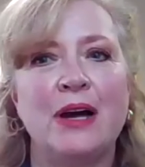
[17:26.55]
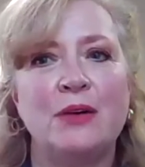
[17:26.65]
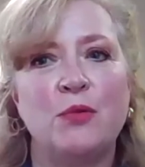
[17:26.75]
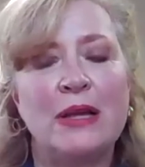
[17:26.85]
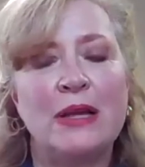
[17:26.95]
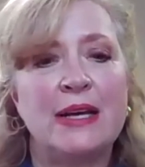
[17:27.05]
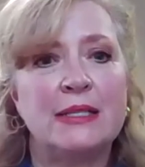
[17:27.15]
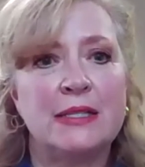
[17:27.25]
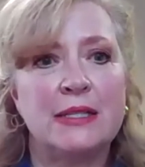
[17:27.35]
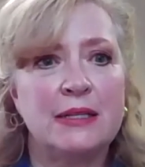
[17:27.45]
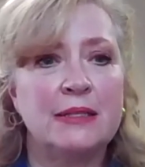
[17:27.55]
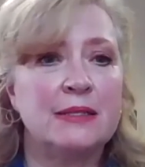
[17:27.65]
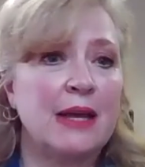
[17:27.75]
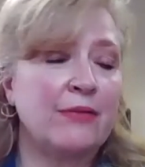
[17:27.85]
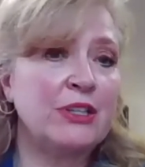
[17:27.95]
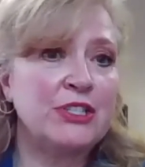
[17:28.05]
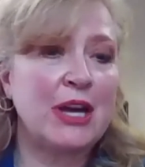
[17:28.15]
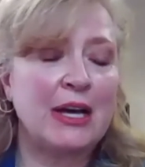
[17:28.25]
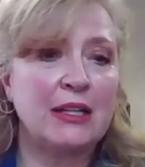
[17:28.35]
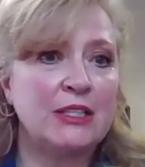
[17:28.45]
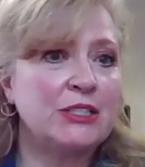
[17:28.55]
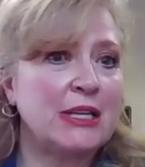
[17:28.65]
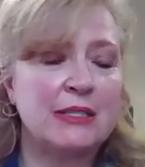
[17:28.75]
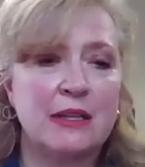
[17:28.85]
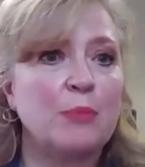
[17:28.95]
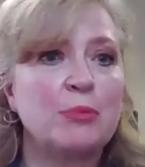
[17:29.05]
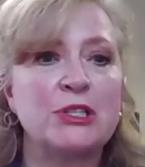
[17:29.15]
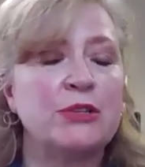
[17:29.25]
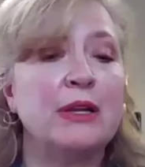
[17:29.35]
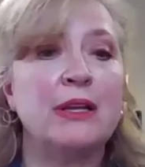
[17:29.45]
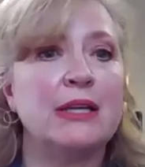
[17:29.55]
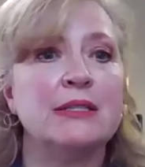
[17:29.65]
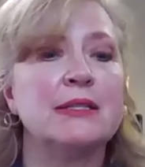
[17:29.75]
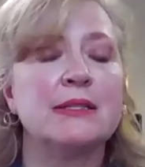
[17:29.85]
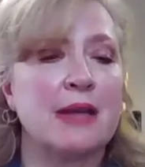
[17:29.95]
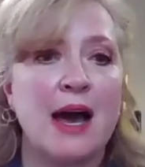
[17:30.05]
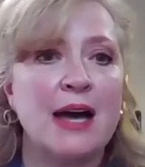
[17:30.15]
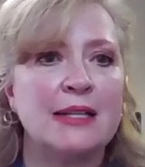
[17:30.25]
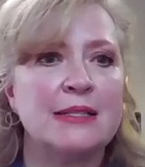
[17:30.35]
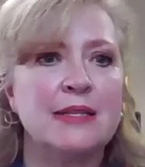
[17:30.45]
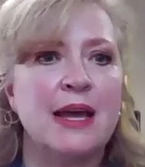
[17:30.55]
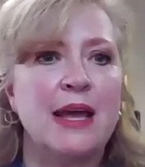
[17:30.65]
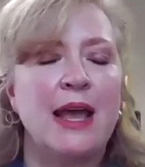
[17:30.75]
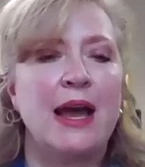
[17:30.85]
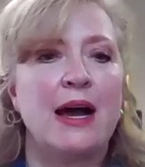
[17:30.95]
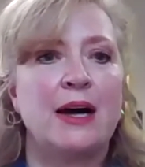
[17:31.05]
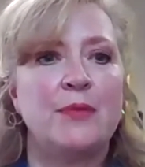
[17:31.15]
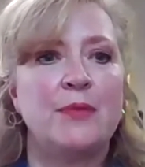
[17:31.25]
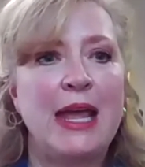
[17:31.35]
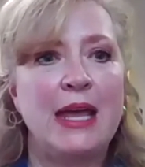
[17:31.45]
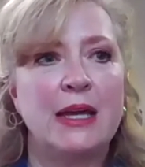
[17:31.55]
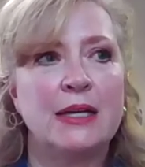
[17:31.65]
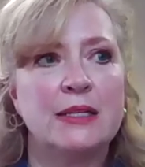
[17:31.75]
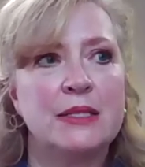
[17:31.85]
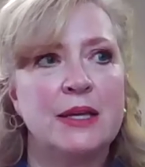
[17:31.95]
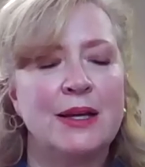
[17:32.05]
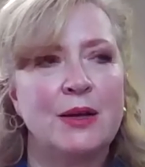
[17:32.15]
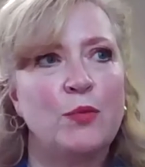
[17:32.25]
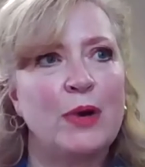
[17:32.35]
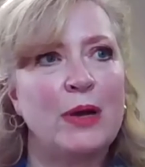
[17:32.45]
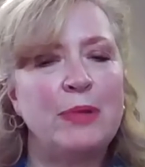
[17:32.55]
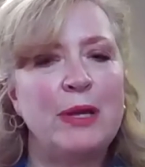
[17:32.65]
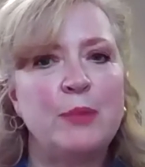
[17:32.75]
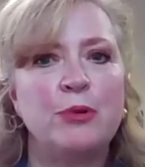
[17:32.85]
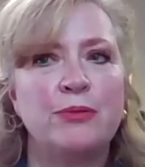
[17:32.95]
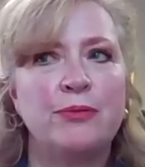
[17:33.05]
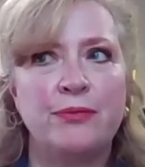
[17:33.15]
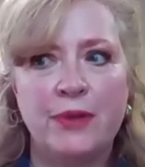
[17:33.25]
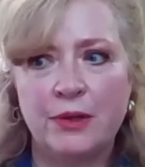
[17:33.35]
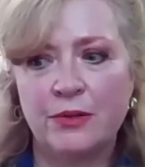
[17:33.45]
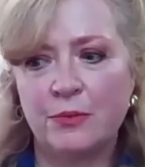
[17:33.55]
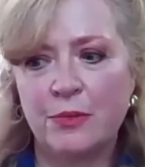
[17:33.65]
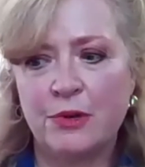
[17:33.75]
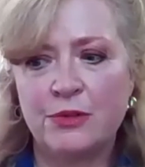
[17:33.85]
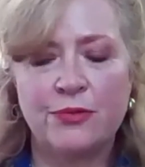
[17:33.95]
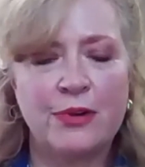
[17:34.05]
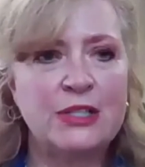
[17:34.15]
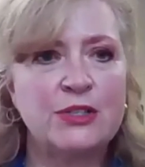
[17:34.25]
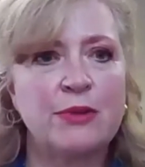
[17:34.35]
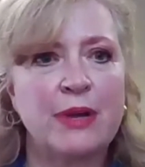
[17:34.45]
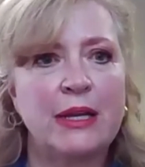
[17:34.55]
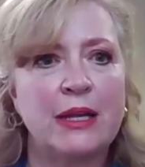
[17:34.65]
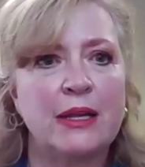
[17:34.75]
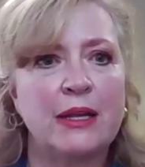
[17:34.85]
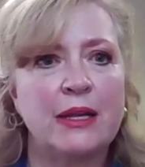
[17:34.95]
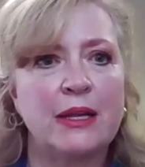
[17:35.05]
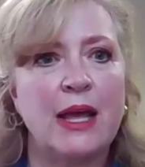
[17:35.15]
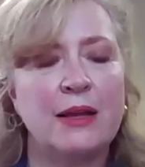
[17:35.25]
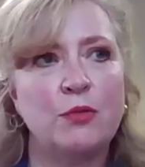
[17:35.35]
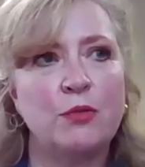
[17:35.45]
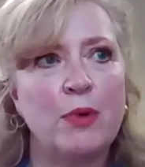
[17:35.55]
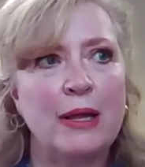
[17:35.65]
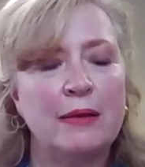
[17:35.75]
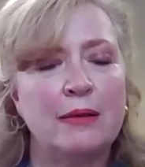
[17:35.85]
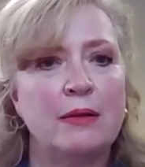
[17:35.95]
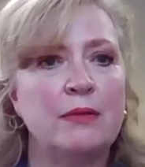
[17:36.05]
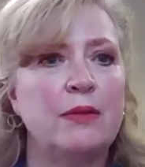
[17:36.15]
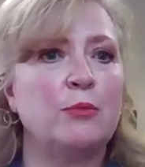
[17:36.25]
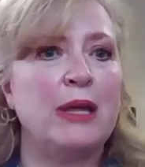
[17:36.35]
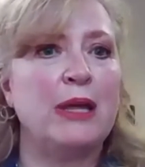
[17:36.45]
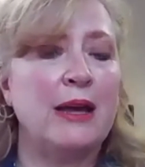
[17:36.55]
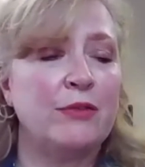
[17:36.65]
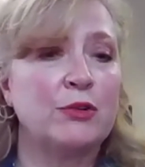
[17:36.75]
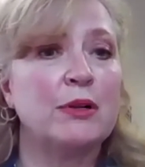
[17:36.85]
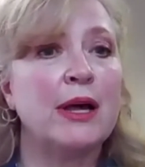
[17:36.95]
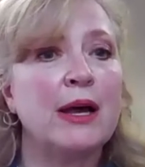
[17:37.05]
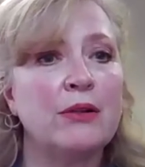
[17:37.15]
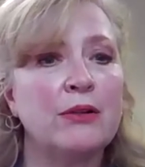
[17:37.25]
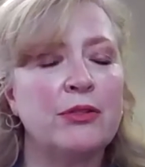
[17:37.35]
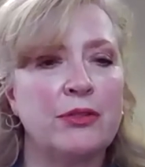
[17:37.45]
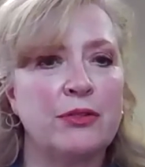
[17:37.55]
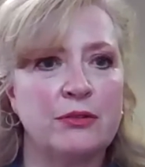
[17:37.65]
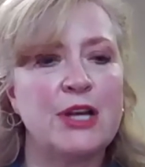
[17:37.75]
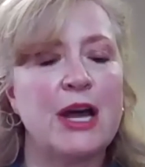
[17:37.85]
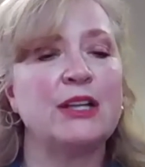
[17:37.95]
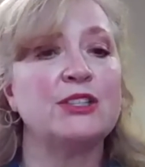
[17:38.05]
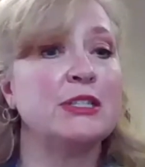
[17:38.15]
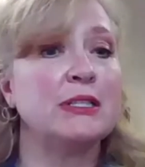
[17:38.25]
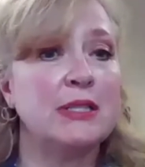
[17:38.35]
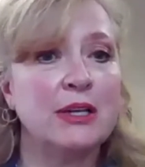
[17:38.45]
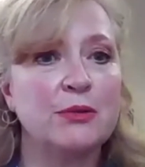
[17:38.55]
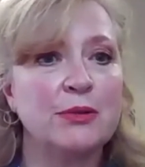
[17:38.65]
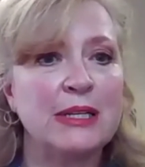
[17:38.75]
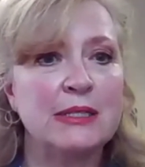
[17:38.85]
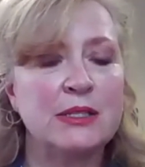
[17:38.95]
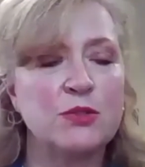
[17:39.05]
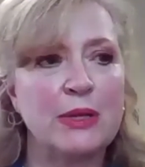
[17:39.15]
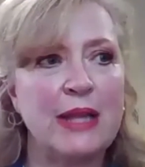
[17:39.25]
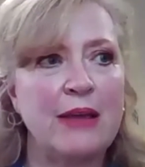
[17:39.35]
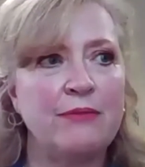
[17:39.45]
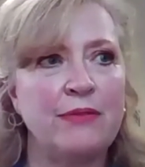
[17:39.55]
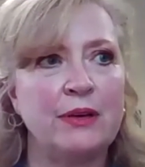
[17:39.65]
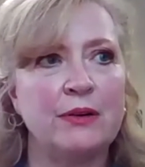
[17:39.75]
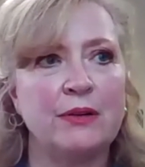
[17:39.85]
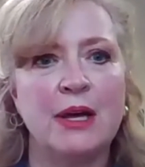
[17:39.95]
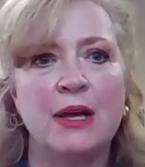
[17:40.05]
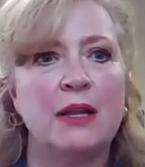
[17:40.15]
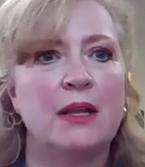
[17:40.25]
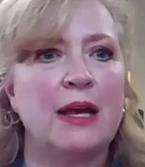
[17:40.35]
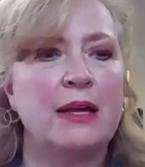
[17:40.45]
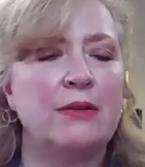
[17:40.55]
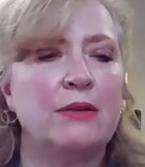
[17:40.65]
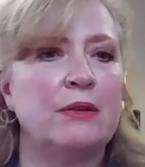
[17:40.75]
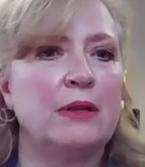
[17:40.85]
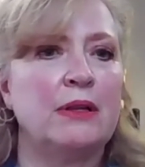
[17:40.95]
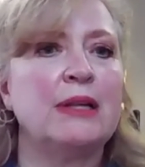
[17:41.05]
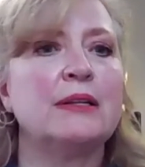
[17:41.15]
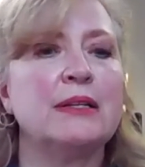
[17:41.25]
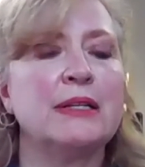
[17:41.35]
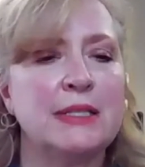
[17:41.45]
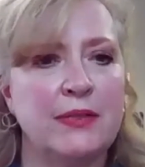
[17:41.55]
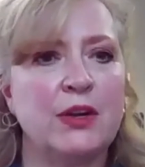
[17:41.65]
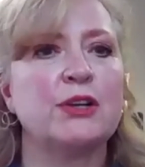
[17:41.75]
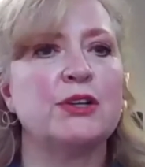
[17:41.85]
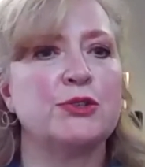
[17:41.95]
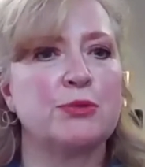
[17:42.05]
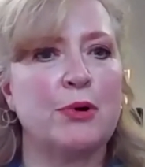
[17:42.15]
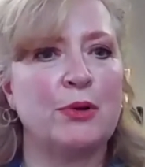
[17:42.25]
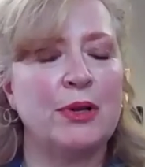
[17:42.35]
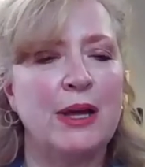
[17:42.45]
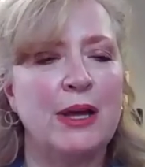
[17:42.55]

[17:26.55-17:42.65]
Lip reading: one that sees every challenge as an opportunity in disguise. And when people feel the most frustrated and when their behavioral health challenges increase is when they feel like little is in their control.